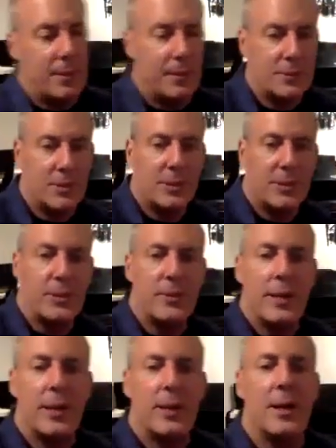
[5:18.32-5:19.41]
Also, as I do
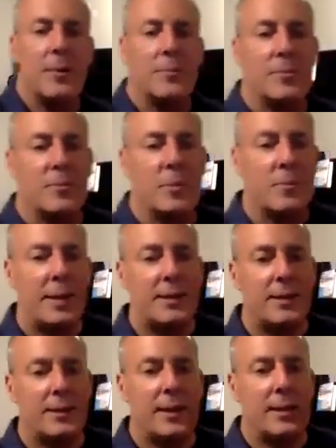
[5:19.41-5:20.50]
that, I'm
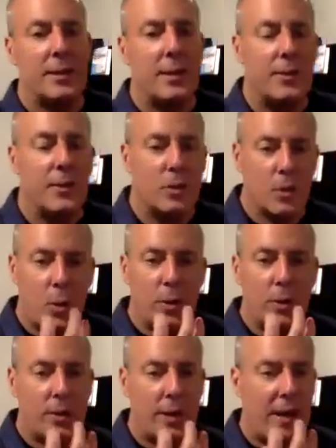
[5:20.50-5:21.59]
reminded that your
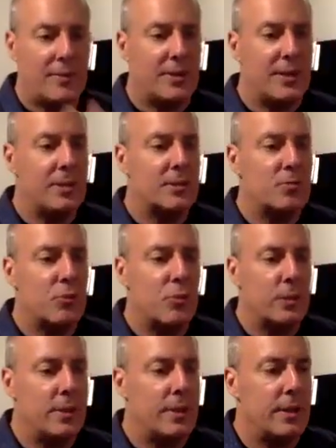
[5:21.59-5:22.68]
oral cavity is
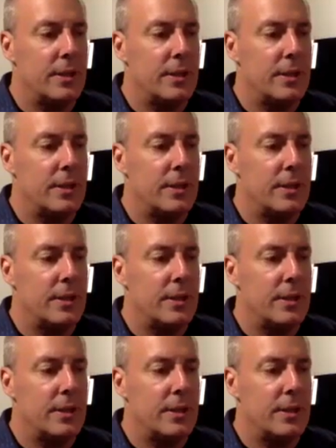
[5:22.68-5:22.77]
important there.